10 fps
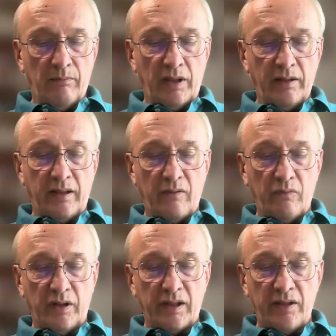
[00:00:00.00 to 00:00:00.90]
Plunkett had
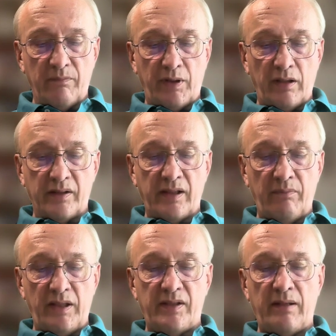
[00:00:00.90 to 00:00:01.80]
worked under Parkes and
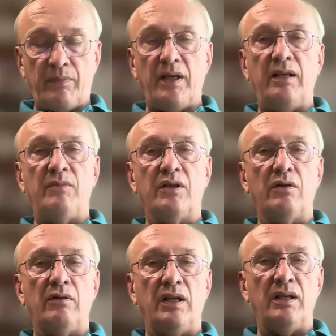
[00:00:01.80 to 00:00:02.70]
been sent by him to
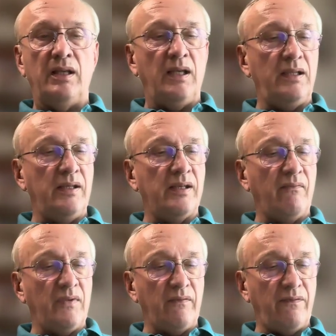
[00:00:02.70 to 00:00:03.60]
Korea in
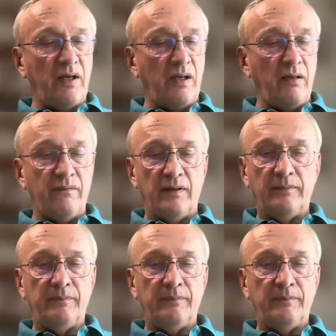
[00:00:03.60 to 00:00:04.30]
1875.